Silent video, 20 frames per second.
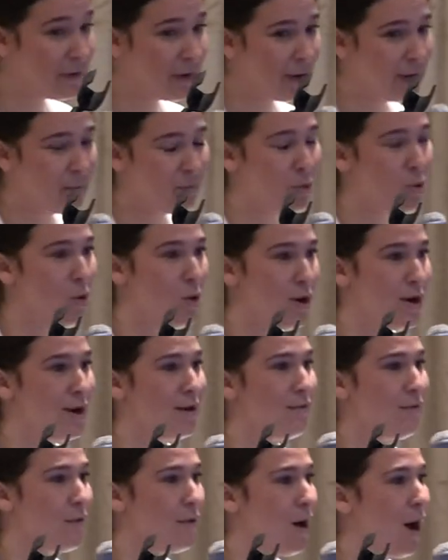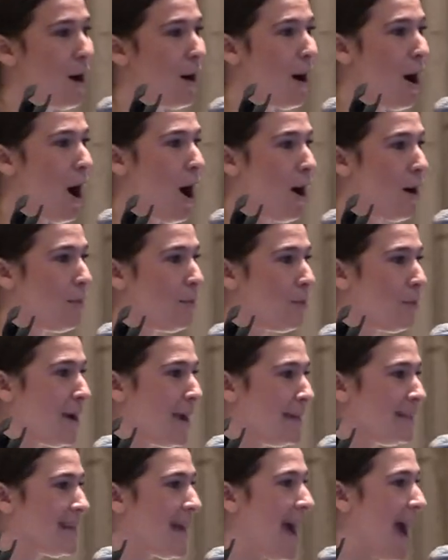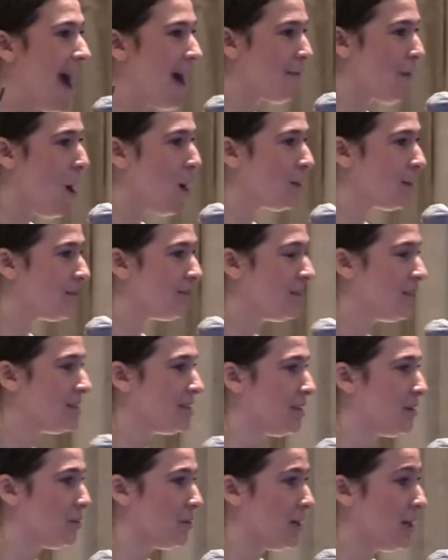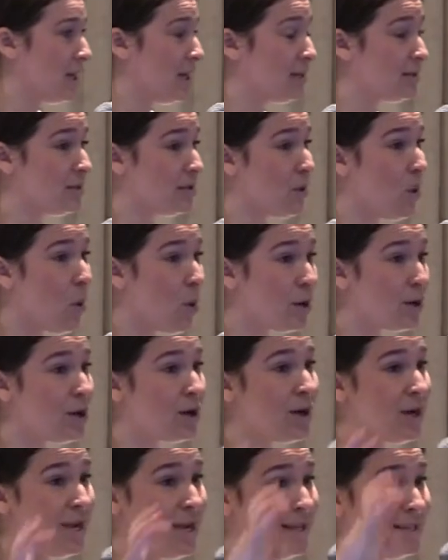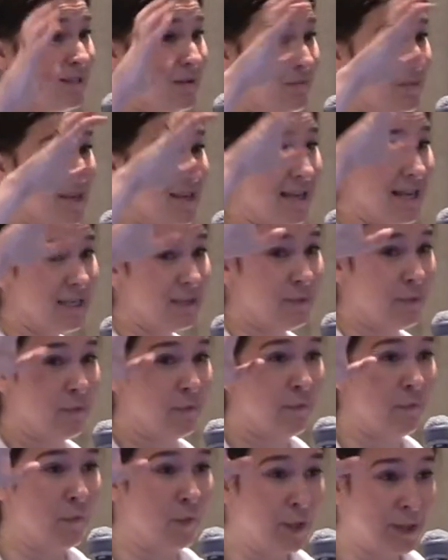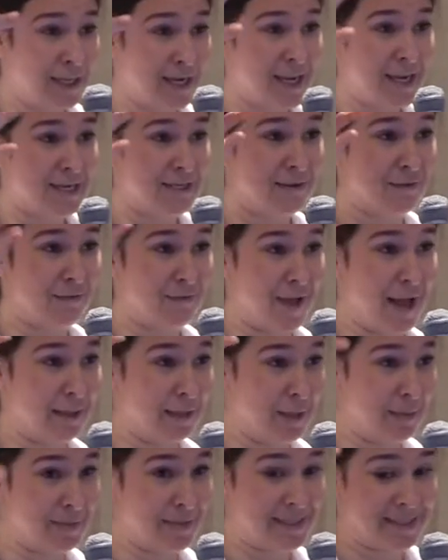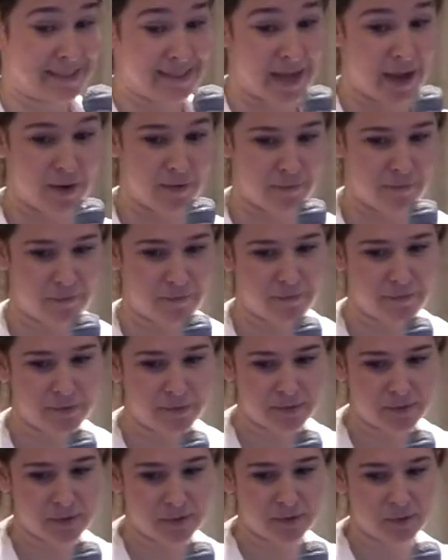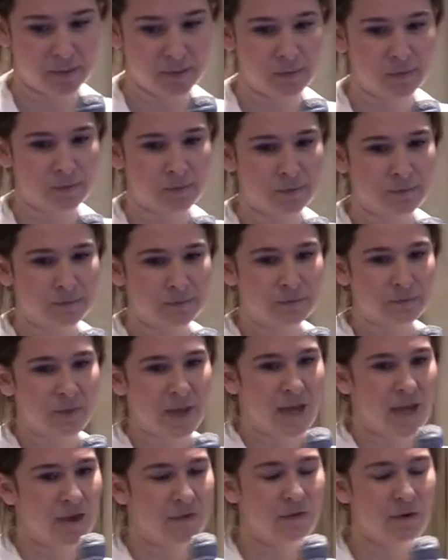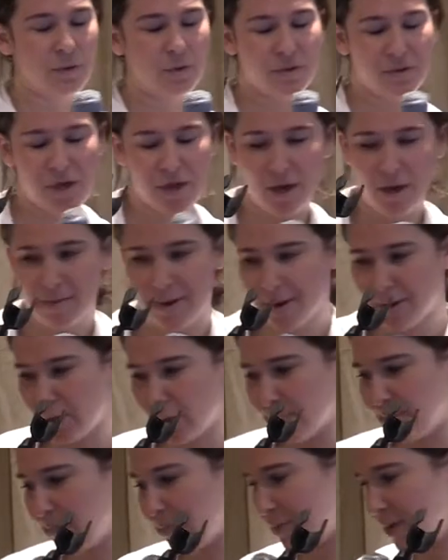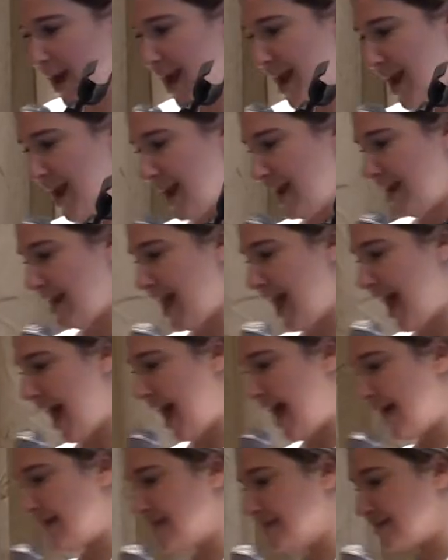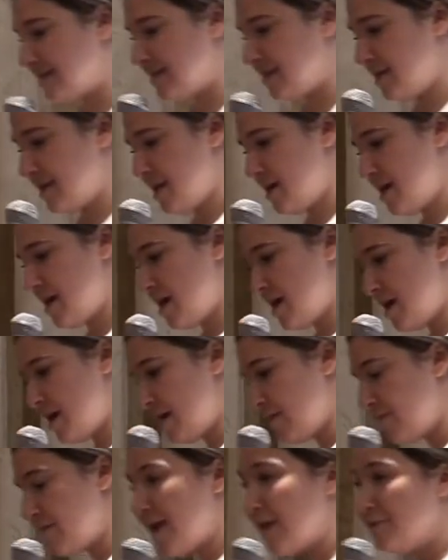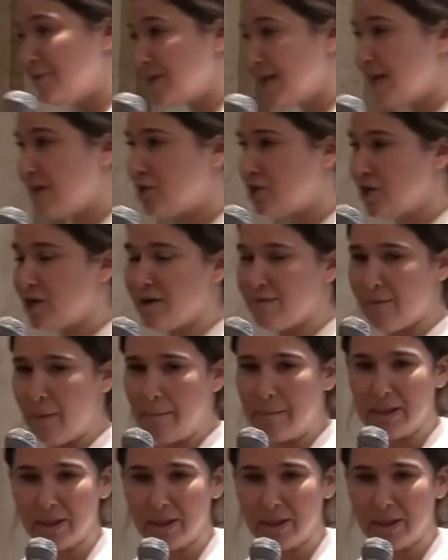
very important for our, our brain to have all of these ingredients in order to be its fully developed self. If you think about your brain as the foundation of a